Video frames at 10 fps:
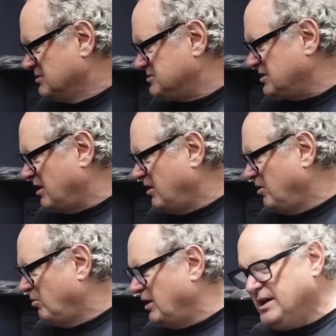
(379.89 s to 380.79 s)

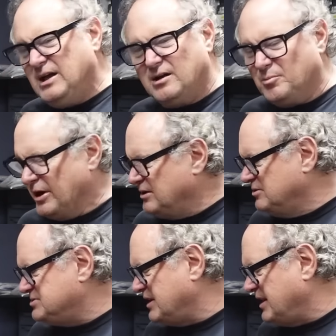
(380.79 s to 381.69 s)
So he got a brand
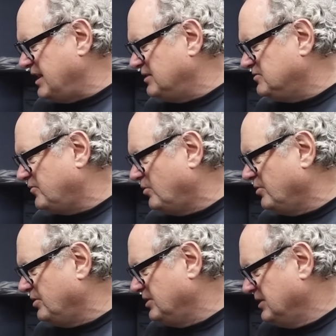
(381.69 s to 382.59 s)
new set of heads
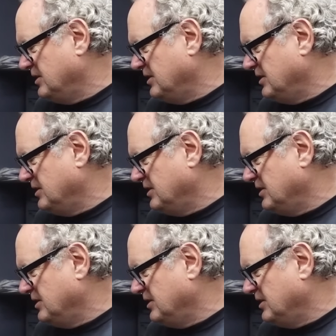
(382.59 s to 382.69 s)
for it.